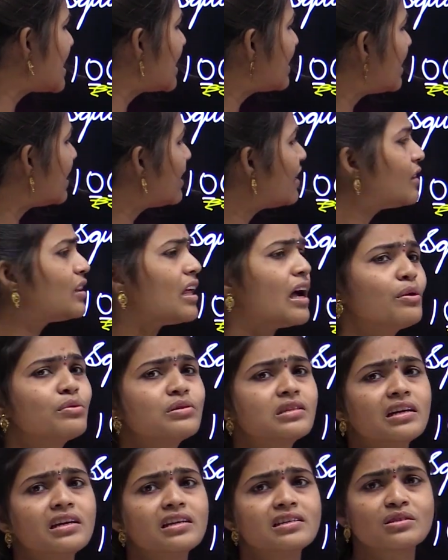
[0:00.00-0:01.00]
say that
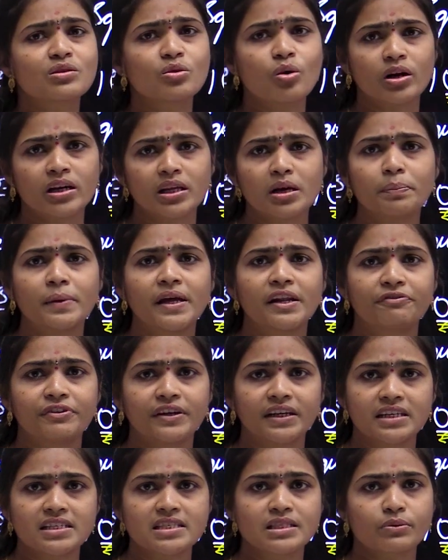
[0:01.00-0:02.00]
1000 is not a
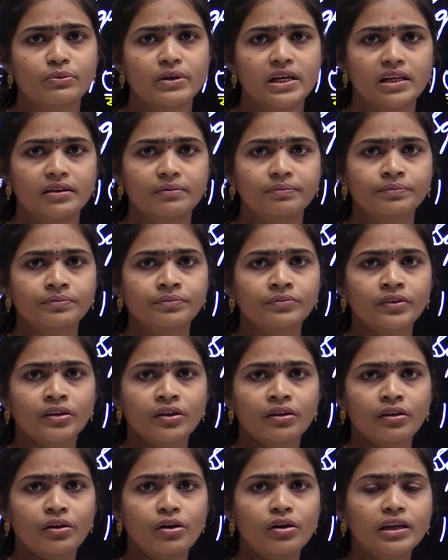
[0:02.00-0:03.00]
perfect square.
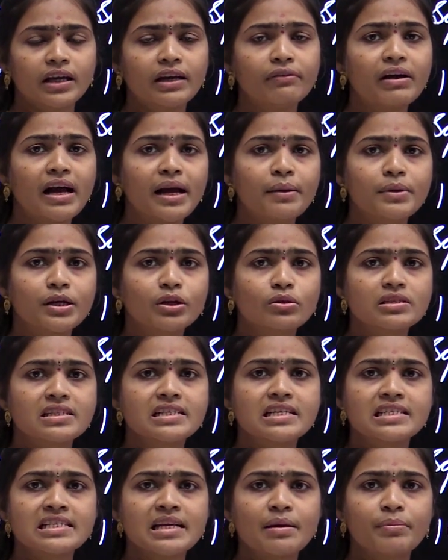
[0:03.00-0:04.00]
Okay. Why? Because
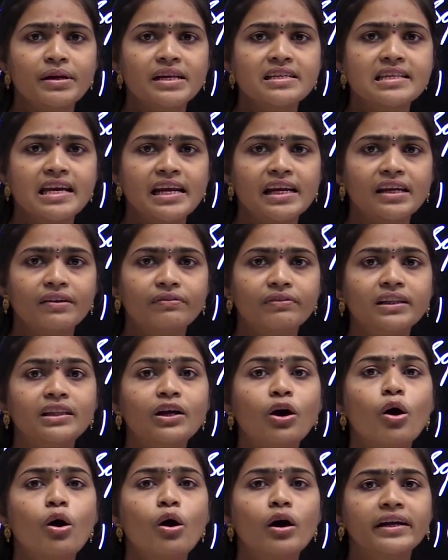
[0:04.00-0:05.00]
this number is ending with
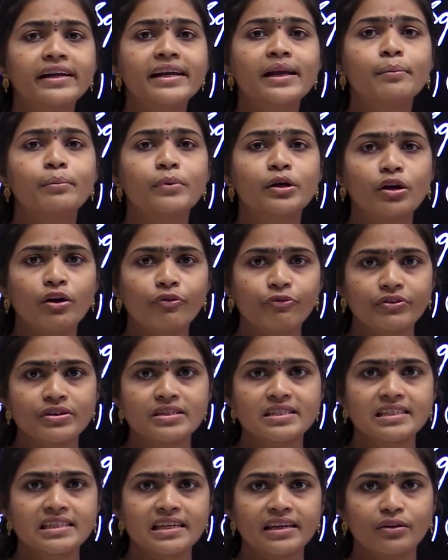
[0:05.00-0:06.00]
odd number of
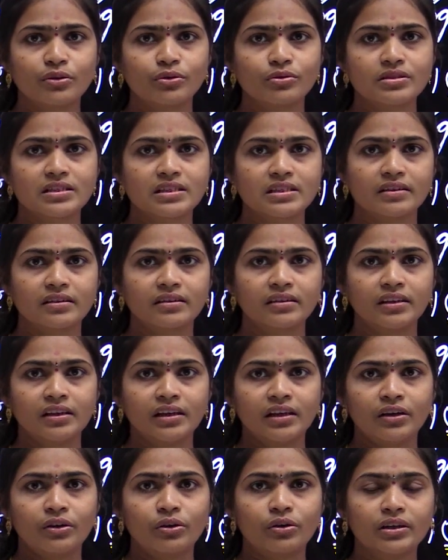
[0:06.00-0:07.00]
zeros.
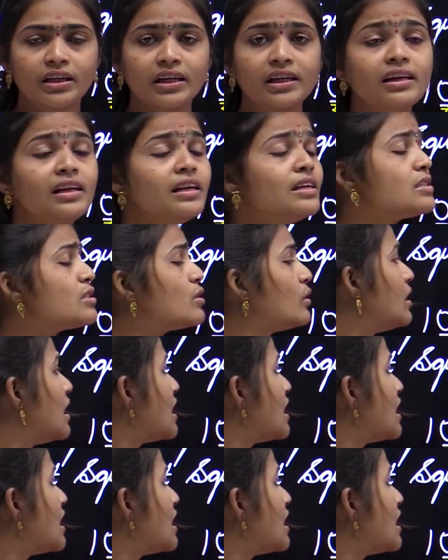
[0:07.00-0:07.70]
Okay. So